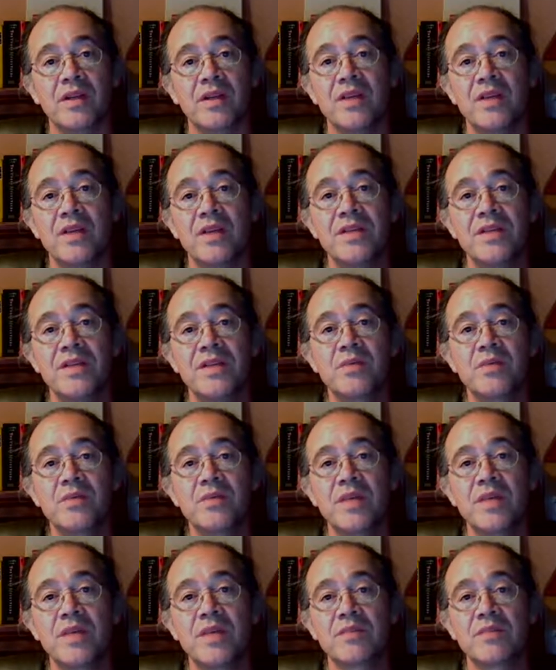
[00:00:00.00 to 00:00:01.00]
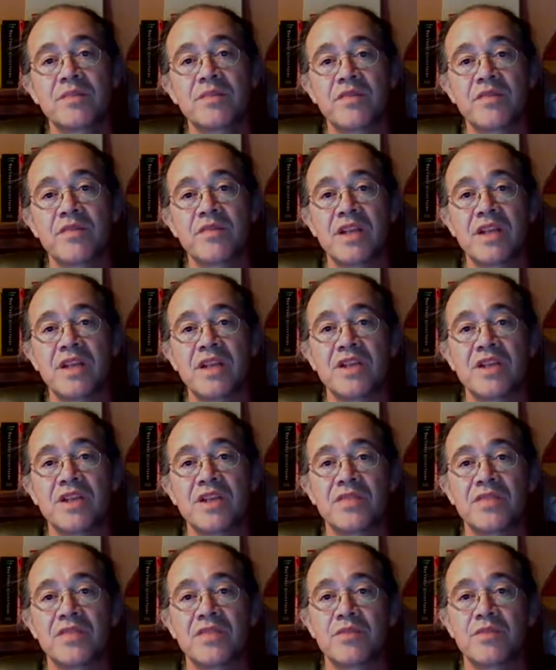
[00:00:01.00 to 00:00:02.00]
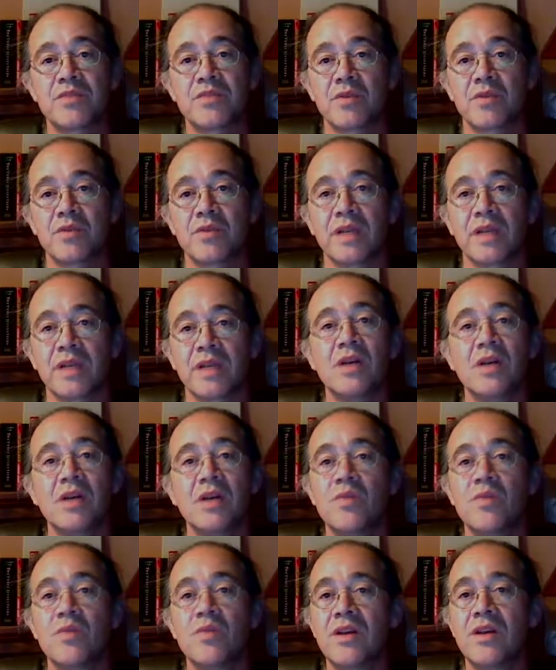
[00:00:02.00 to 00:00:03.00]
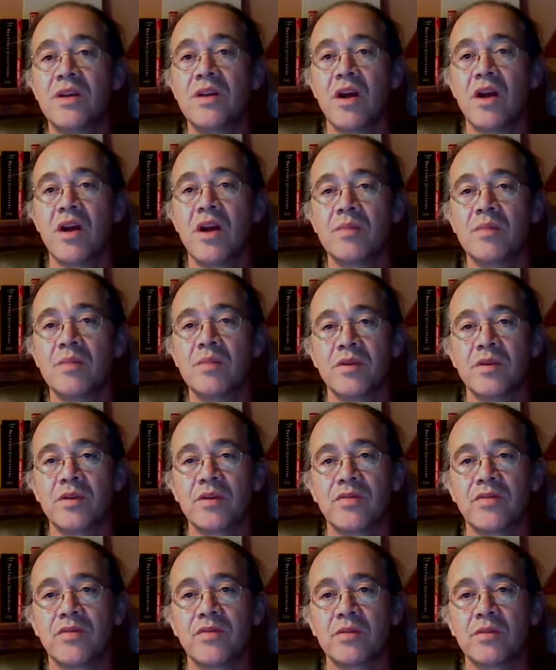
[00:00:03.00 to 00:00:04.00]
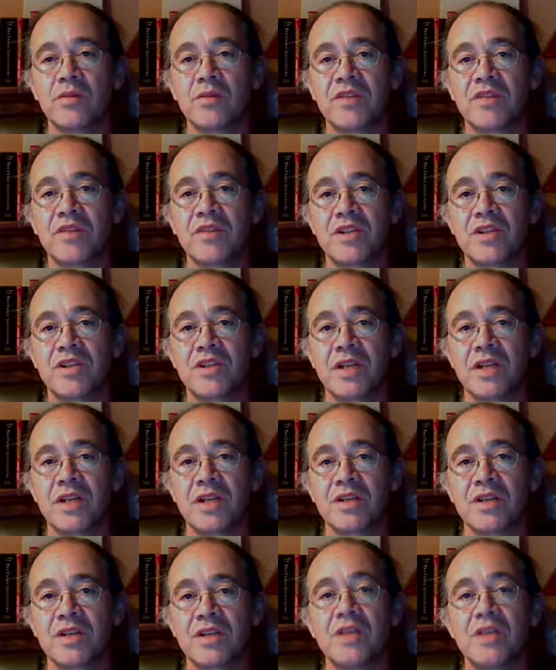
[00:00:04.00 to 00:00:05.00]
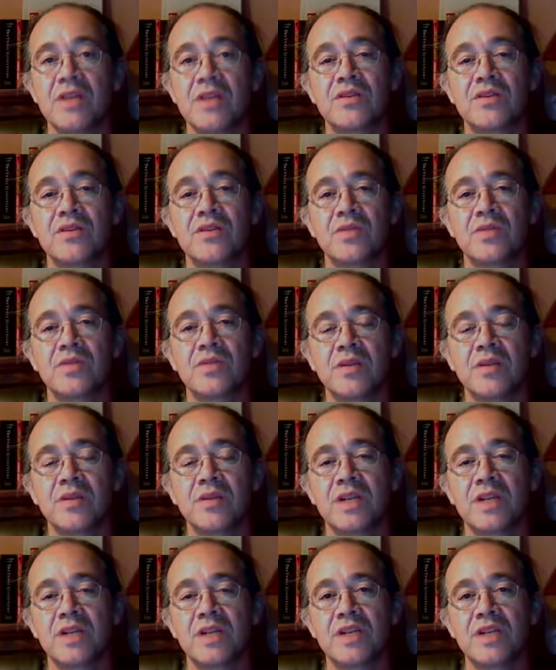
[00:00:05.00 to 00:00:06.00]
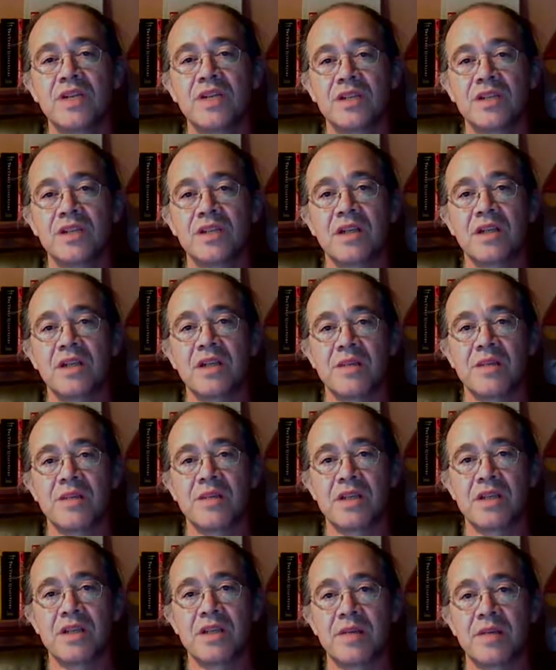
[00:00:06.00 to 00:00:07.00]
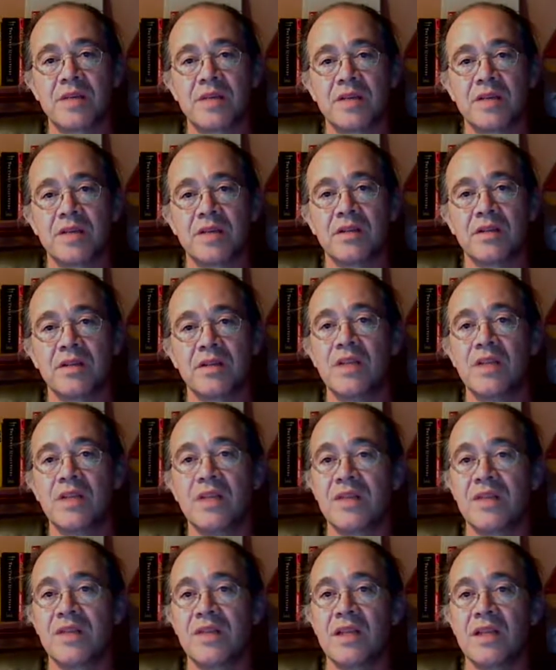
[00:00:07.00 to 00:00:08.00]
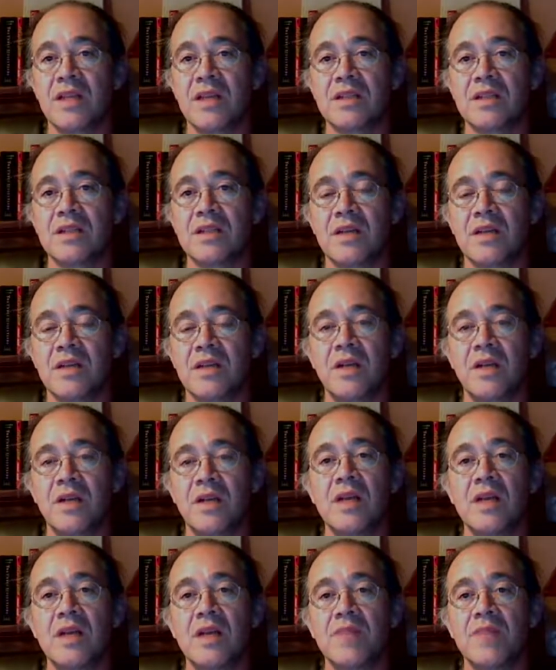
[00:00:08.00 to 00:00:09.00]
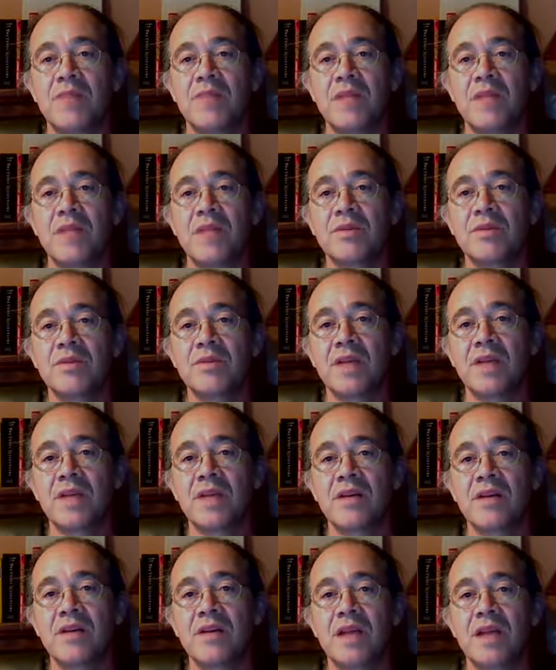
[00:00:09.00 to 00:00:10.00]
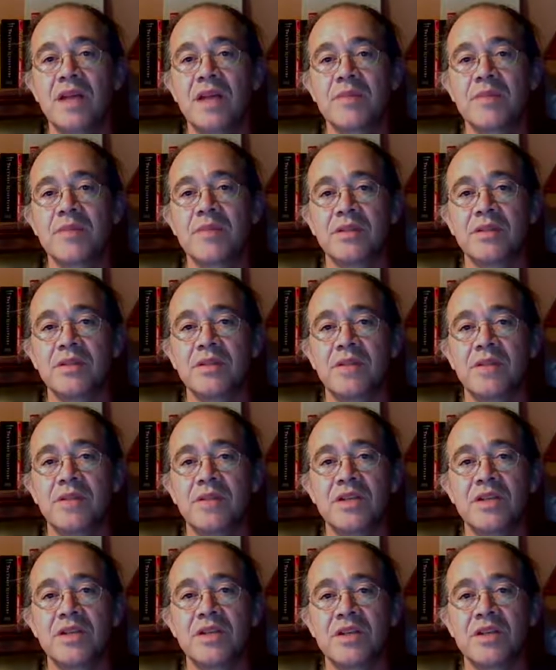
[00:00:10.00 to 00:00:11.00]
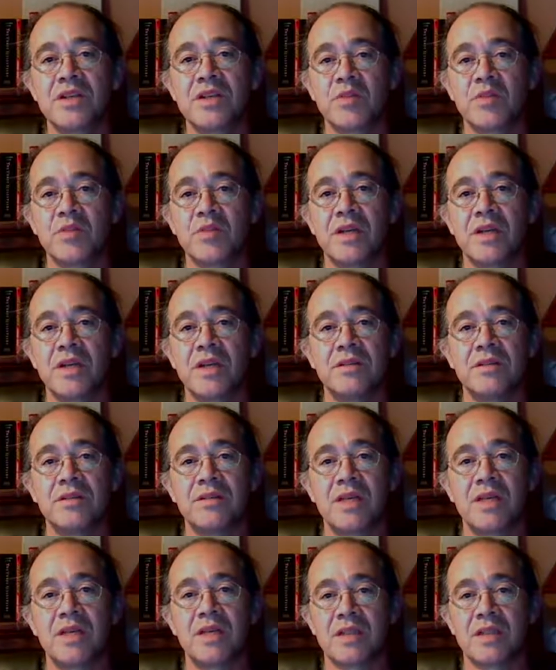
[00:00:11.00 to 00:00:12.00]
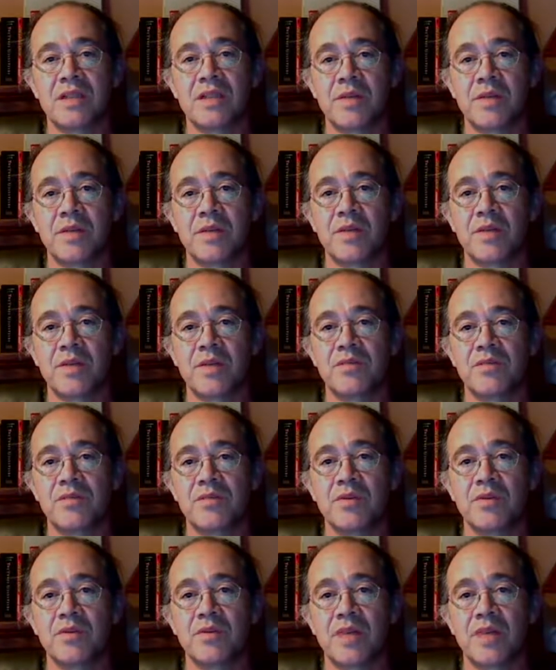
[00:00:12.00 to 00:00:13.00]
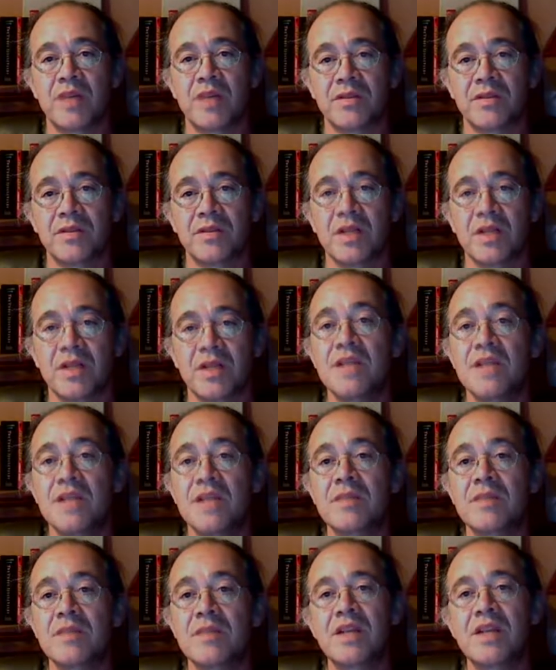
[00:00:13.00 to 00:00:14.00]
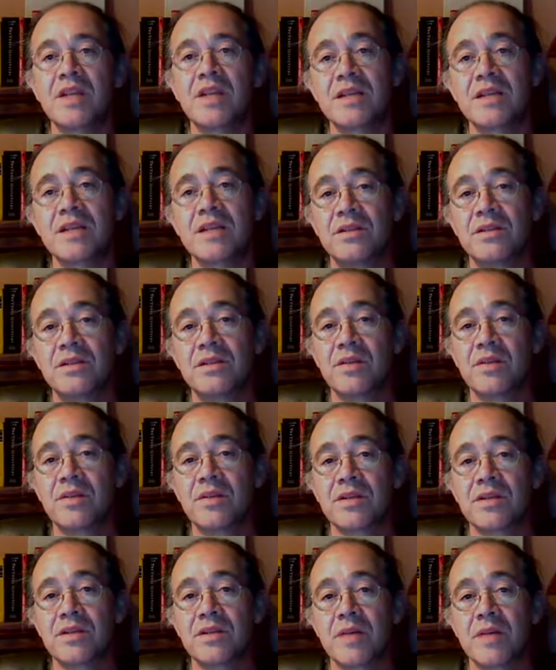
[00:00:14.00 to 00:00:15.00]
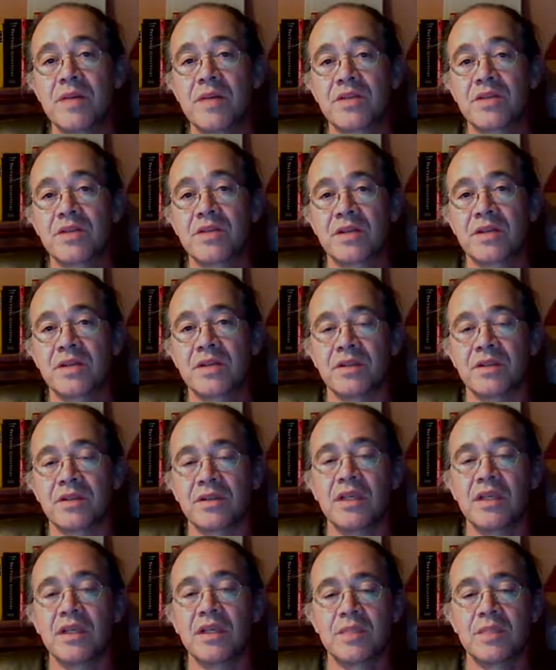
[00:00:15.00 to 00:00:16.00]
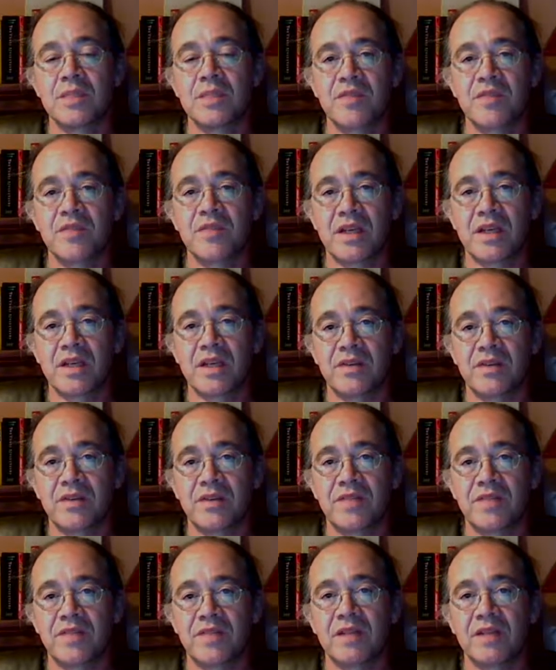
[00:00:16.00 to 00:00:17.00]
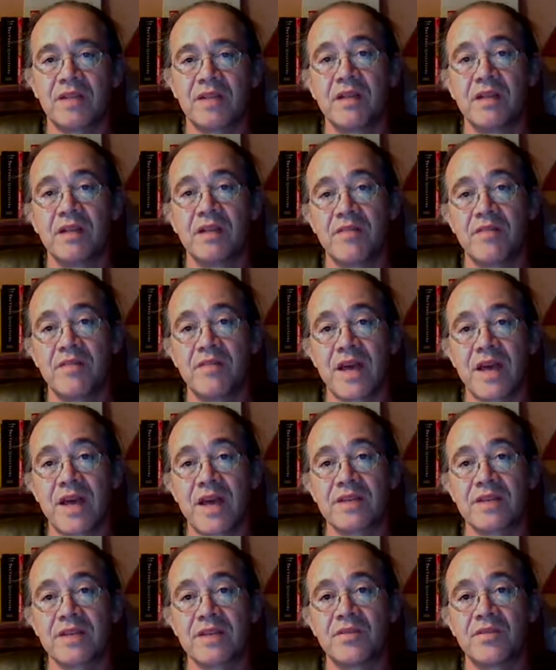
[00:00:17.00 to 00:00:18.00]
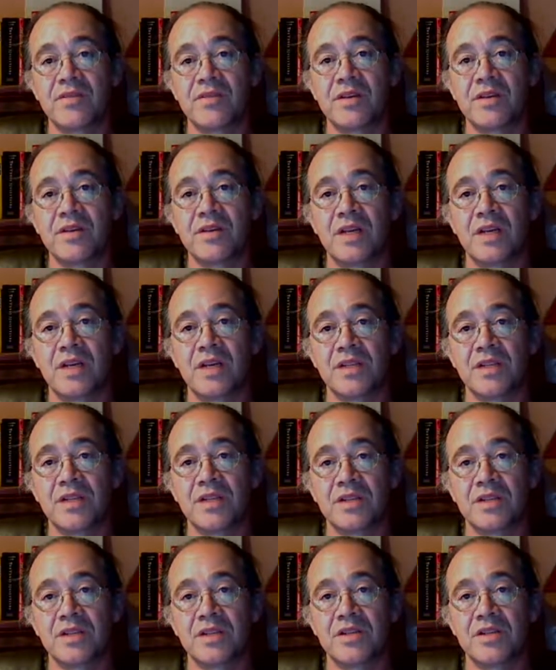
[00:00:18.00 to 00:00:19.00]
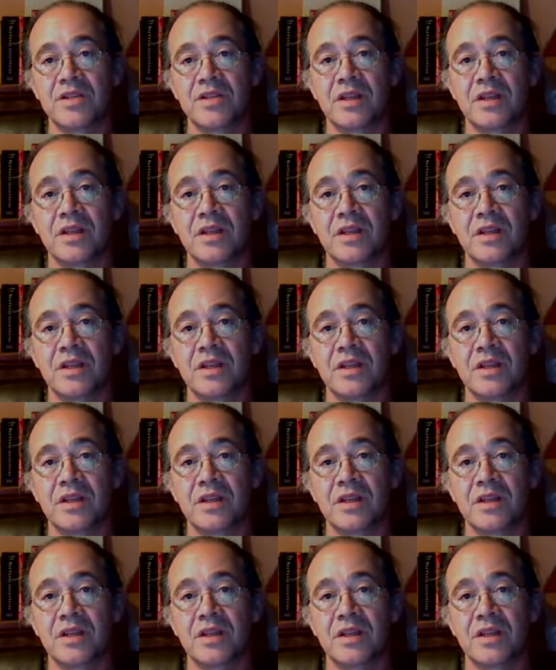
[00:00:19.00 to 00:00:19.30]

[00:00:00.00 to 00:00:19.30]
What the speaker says: These were ways of preventing cheats from screwing with the all-important fulcrum of exchange, the true, unchanging common denominator. The king didn't know it, but he was relying on the absolute, unchangeable, and unique atomic weights of pure metals, something that has to do with their atomic structure, to prevent counterfeiting. That is a very good hedge against cheating.